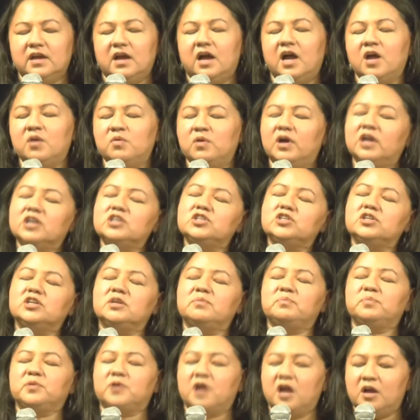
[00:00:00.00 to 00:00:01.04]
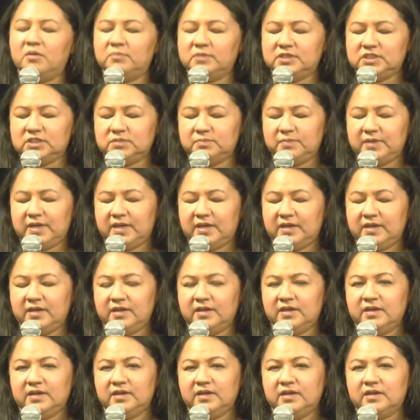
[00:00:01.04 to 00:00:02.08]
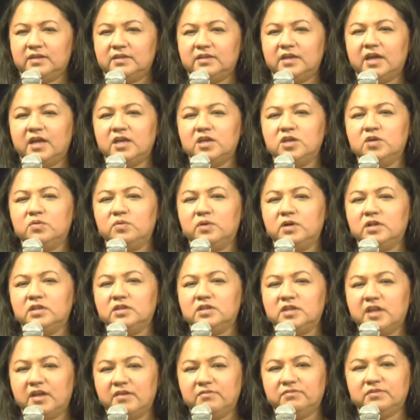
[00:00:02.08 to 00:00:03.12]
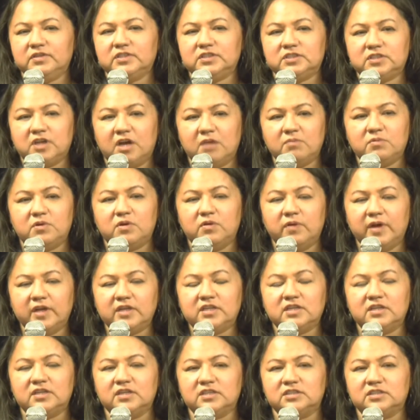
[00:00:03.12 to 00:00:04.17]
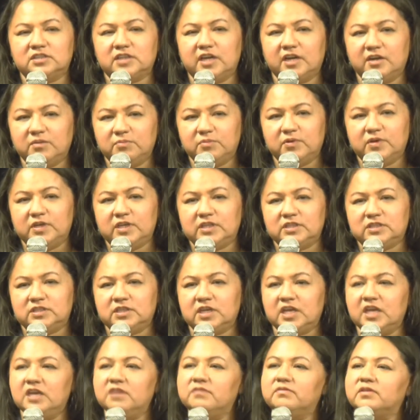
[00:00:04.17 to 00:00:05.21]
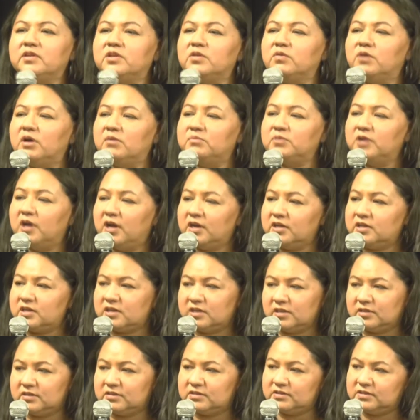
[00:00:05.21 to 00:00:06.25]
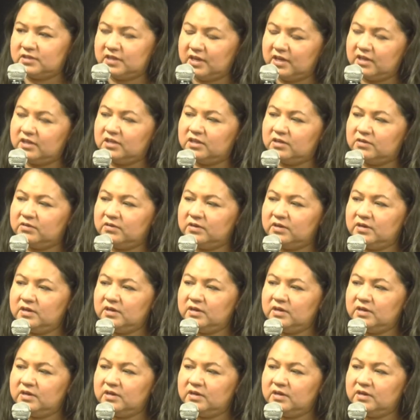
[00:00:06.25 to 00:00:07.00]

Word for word: I want you to promise me that you will never stop going to the ceremonies, even though I'm not here to take you.